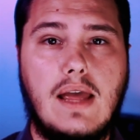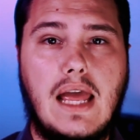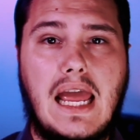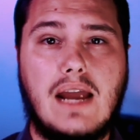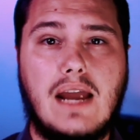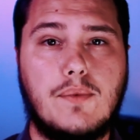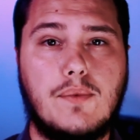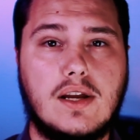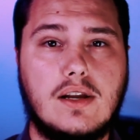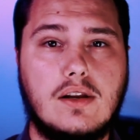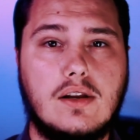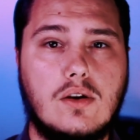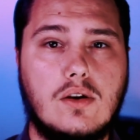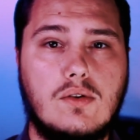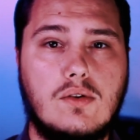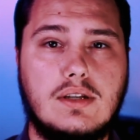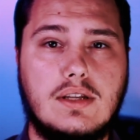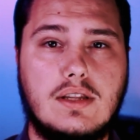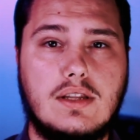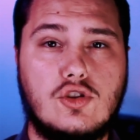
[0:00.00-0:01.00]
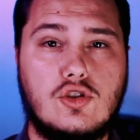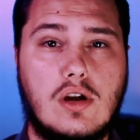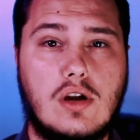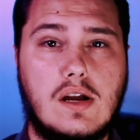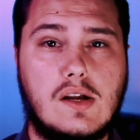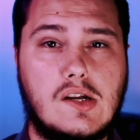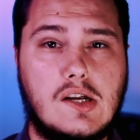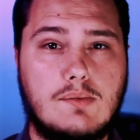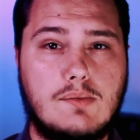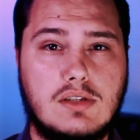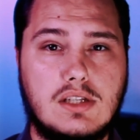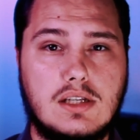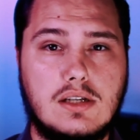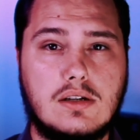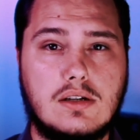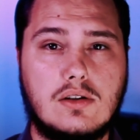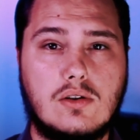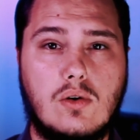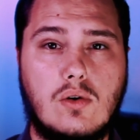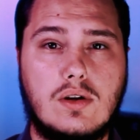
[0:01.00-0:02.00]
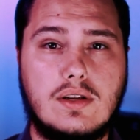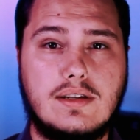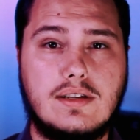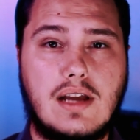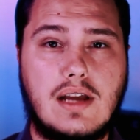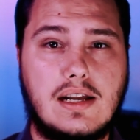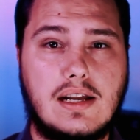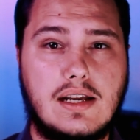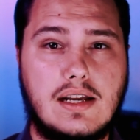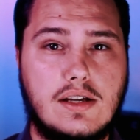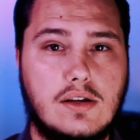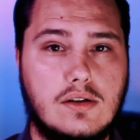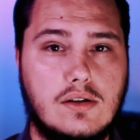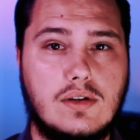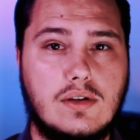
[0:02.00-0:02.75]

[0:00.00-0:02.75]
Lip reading: And we're going to go into the Trigrams Tier on .io,